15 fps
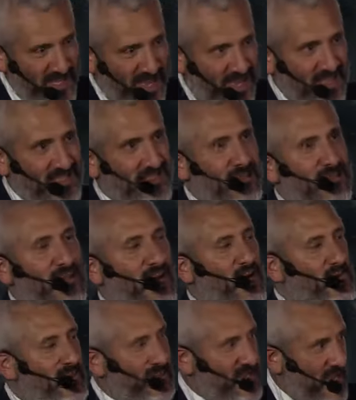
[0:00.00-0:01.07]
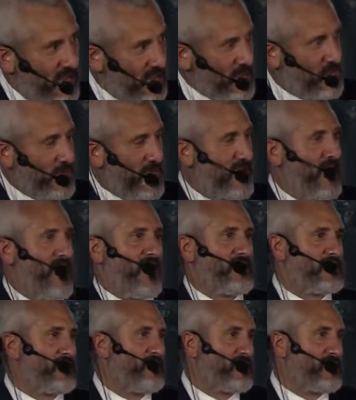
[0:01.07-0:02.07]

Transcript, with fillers: cast in there. The devils will be cast in